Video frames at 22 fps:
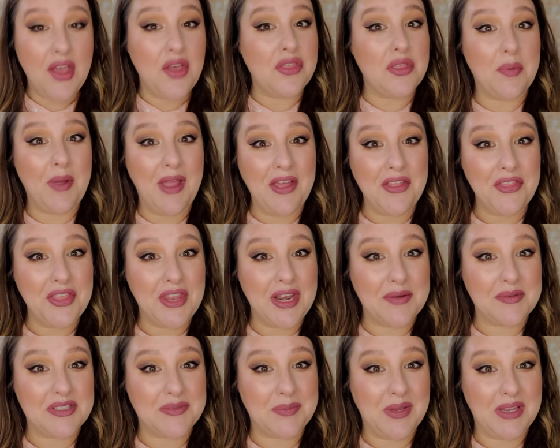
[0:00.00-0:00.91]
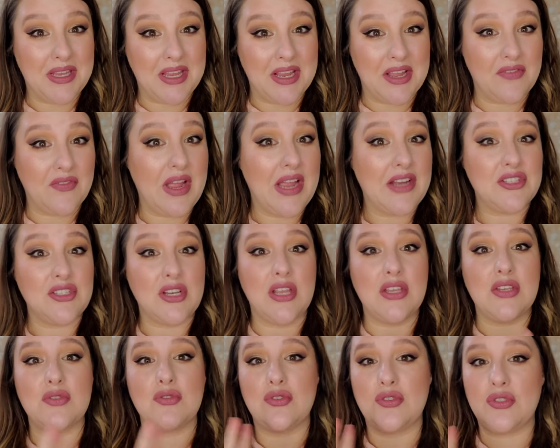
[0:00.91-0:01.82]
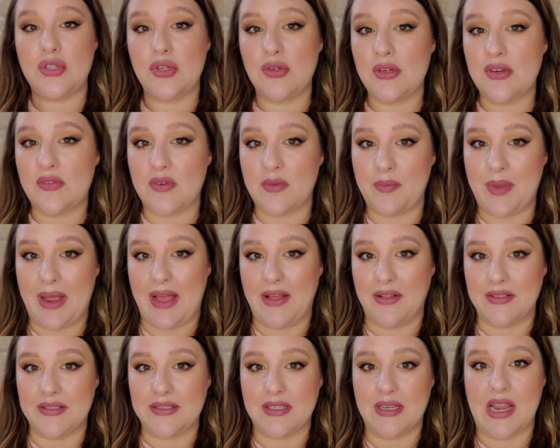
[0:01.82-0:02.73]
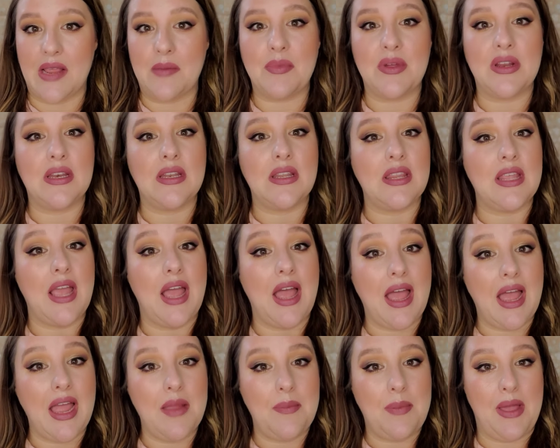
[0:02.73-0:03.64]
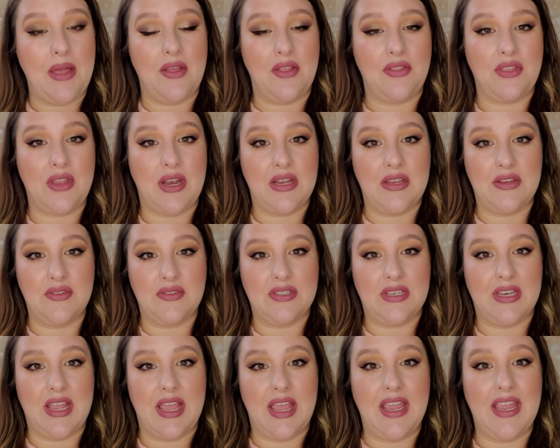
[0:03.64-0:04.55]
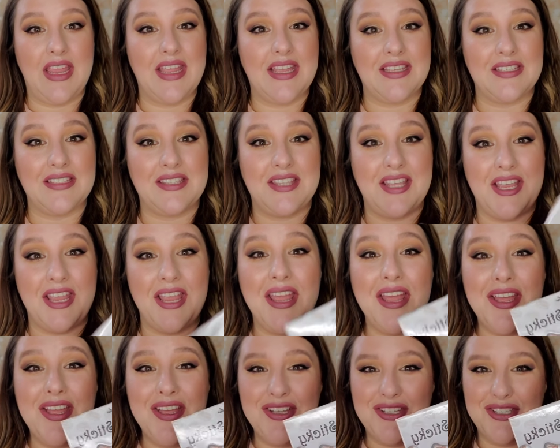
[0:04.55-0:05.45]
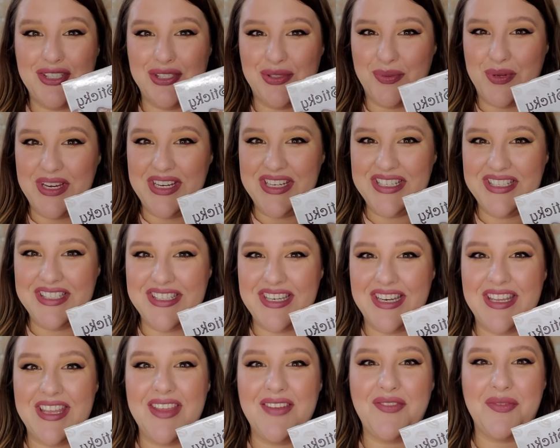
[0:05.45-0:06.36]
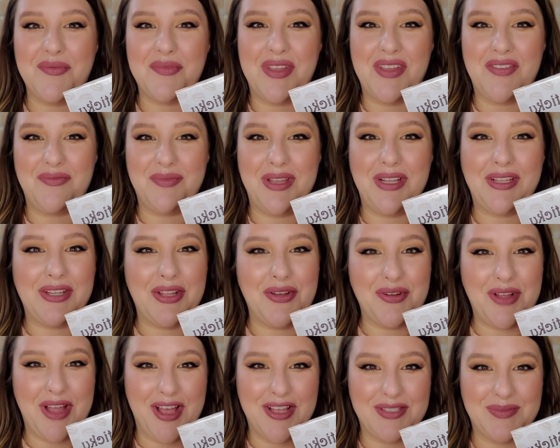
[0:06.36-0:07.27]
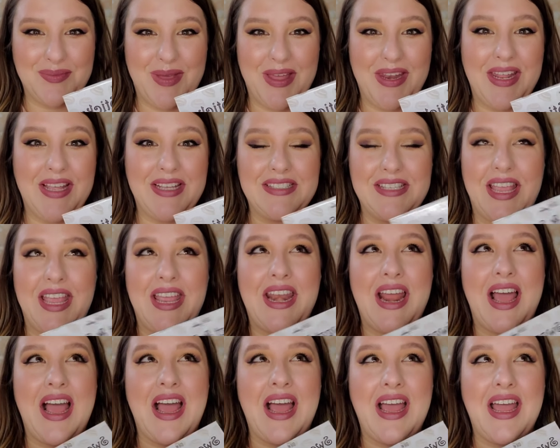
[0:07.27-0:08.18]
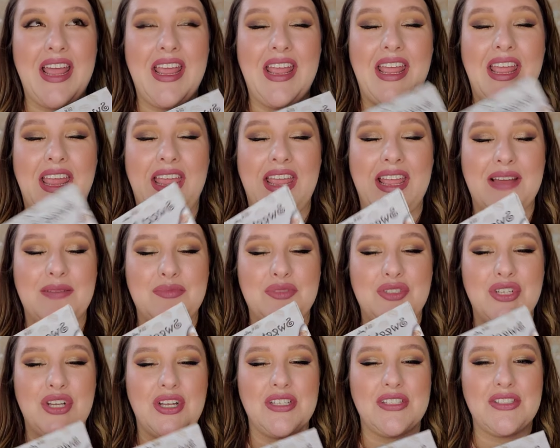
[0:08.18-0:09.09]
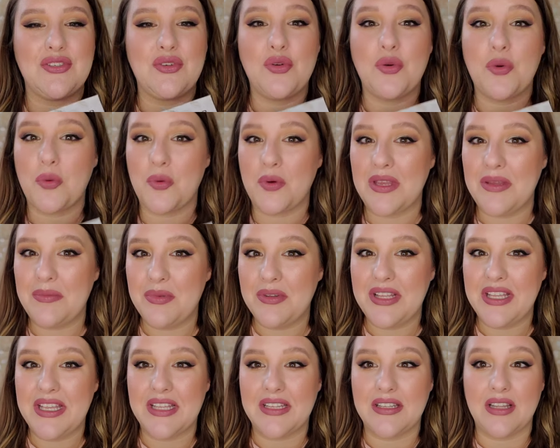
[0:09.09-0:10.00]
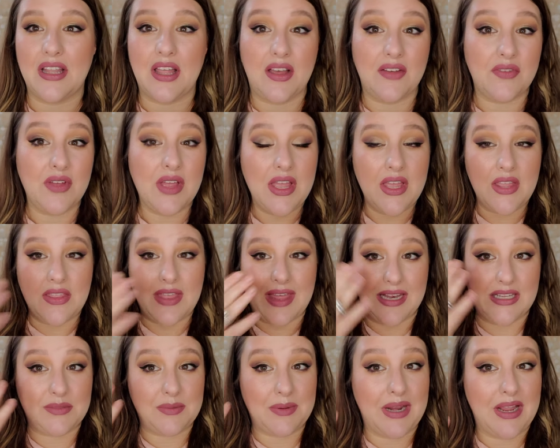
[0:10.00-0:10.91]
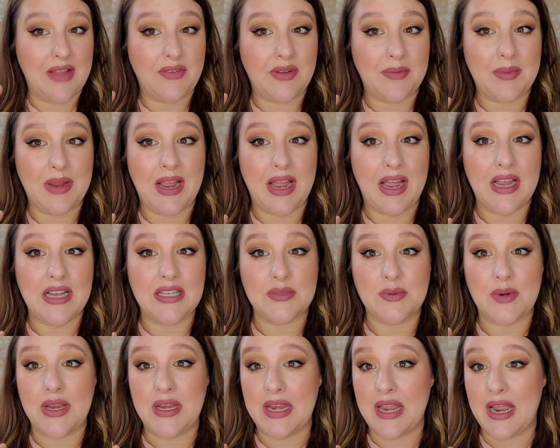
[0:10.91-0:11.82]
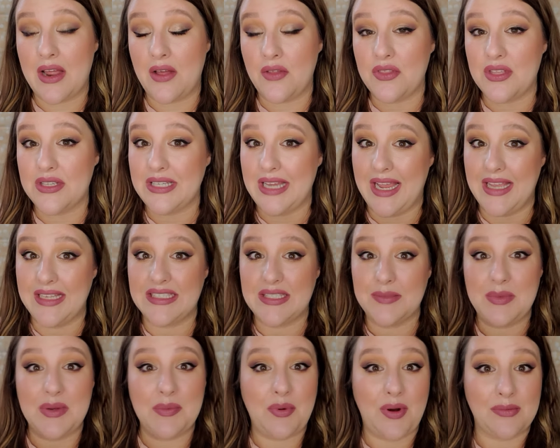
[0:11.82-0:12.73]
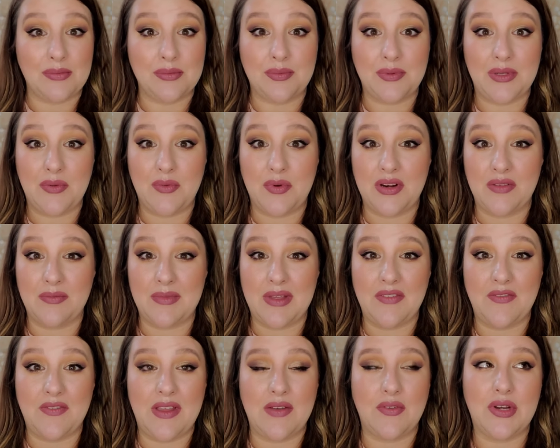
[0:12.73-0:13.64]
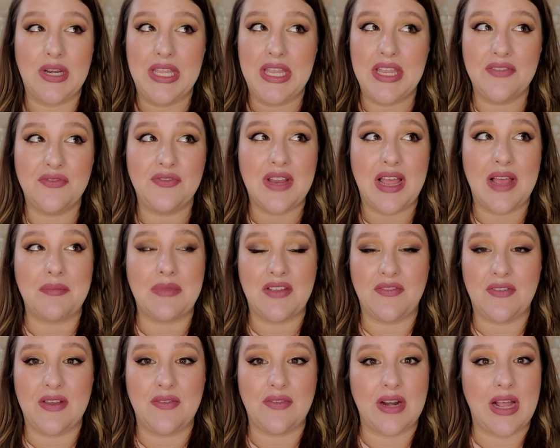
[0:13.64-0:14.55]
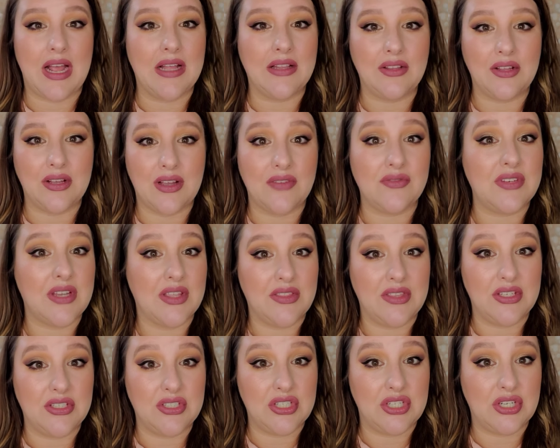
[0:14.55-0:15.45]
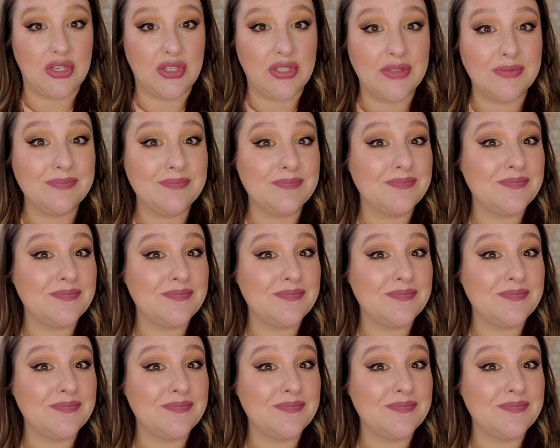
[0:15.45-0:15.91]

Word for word: The palette that I'm speaking of, I actually I used two different palettes today, but the eye palette that I used today is the Sweet and Sticky from Give Me Glow Cosmetics, and I am just creepily in love. That is what I have on my eyes right now. This has to be probably one of my favorite, if not my favorite eye look I've done this year